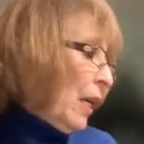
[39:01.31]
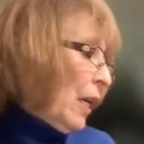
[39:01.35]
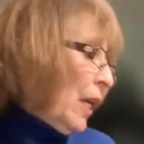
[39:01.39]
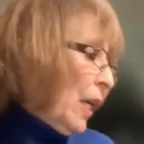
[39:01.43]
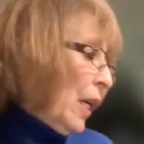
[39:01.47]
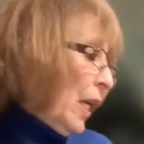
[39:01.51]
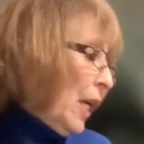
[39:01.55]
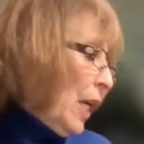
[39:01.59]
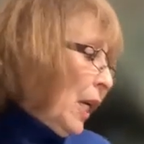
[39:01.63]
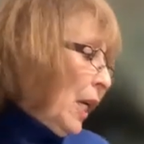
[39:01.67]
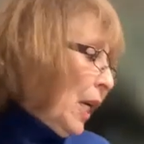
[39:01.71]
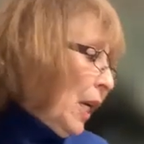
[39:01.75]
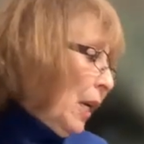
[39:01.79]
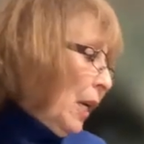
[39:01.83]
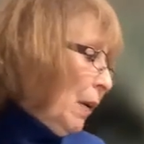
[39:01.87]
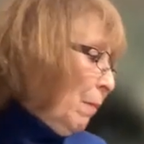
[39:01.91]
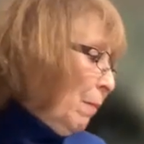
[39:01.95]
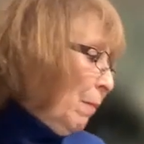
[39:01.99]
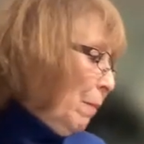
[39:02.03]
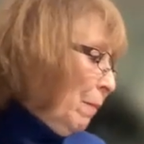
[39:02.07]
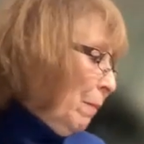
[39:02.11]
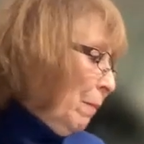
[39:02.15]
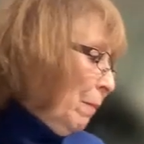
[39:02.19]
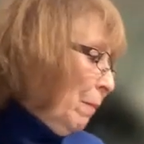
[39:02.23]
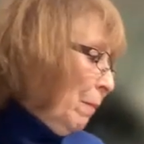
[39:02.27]

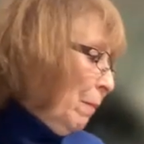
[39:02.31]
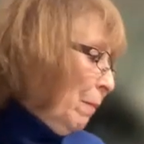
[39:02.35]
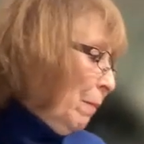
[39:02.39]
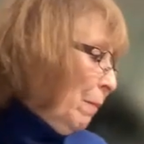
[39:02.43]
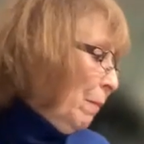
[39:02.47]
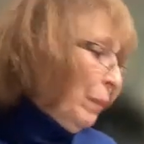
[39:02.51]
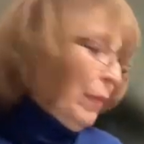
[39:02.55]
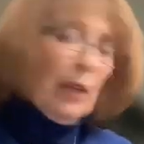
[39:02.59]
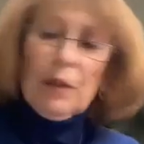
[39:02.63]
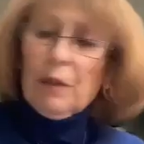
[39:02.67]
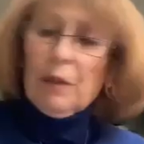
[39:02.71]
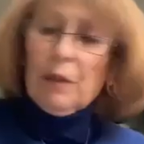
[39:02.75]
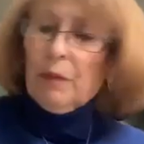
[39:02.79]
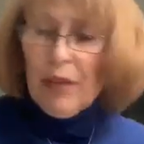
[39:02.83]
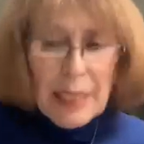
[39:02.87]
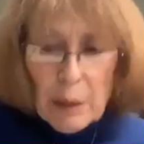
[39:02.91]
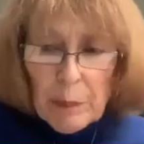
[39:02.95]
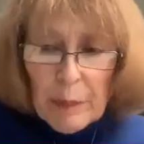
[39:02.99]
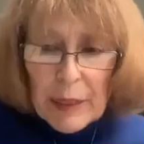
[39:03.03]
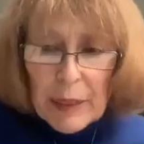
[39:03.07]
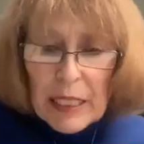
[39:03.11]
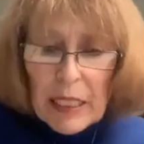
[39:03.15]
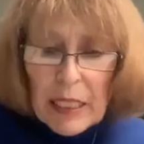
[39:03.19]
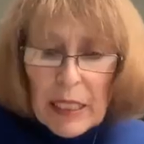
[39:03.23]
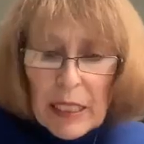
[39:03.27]
They're
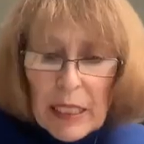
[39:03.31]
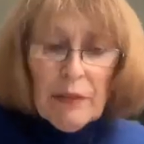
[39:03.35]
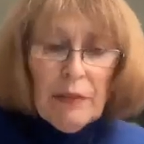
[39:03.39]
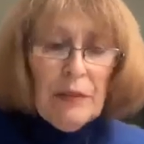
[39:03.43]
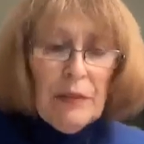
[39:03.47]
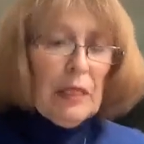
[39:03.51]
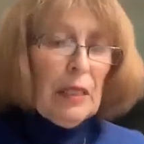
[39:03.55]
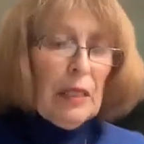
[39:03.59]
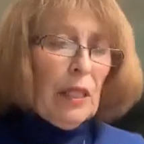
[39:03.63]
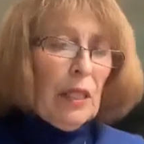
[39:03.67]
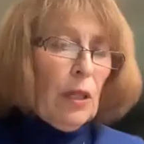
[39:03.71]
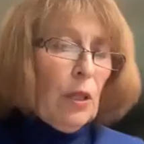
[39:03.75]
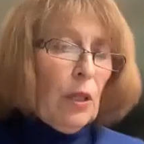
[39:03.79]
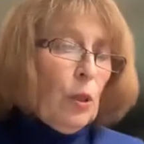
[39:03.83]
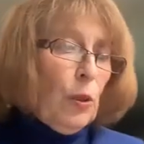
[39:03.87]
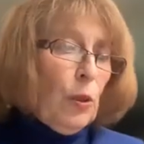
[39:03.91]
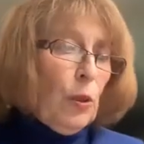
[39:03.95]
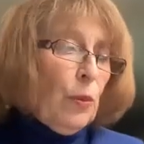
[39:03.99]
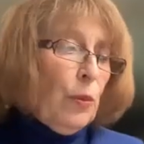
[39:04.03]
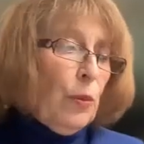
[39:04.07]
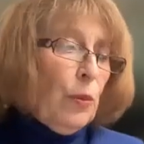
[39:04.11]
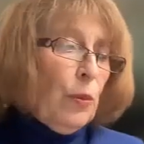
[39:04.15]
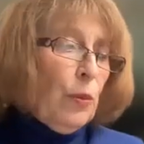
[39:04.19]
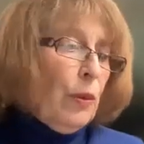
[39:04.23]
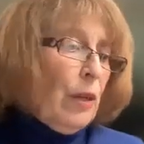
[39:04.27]
afraid to be left
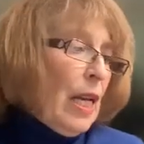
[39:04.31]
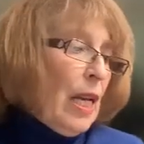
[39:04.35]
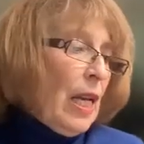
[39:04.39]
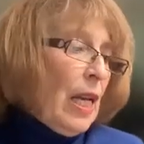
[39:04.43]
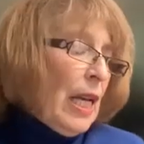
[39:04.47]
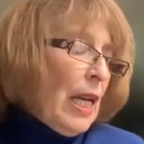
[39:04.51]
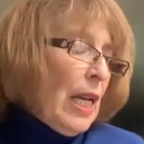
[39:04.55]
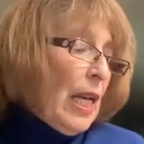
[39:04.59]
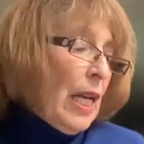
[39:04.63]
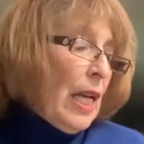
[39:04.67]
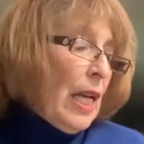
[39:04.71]
alone,